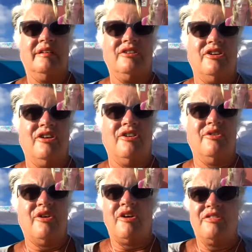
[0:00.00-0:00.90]
You
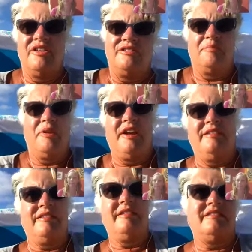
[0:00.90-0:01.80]
know, are these
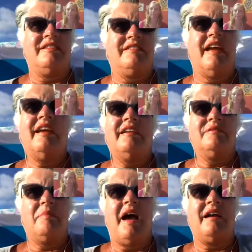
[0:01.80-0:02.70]
places that take us
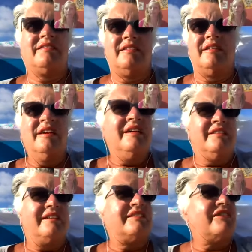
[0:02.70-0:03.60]
back to,
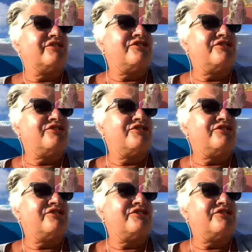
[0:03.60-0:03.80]
like Dr.